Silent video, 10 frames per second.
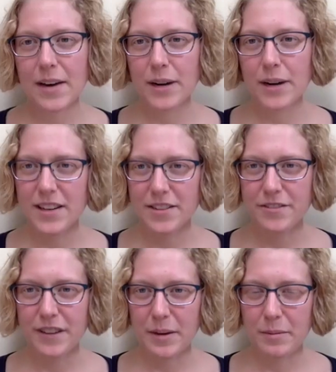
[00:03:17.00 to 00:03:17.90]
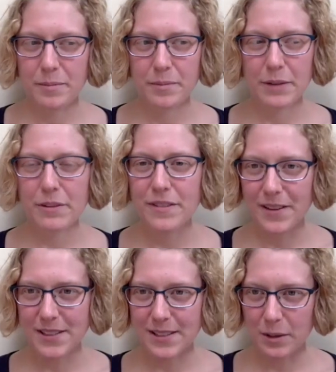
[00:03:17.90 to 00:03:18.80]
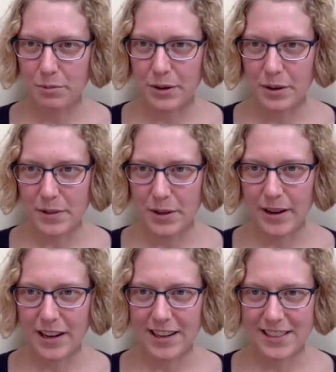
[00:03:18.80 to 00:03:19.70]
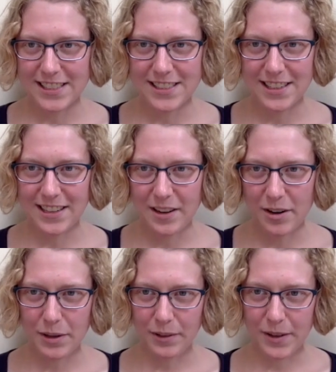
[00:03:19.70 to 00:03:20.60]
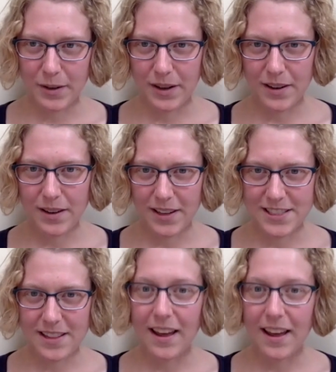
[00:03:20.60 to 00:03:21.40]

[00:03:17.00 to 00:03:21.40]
we're kind of like, we found this little program that already existed and are building onto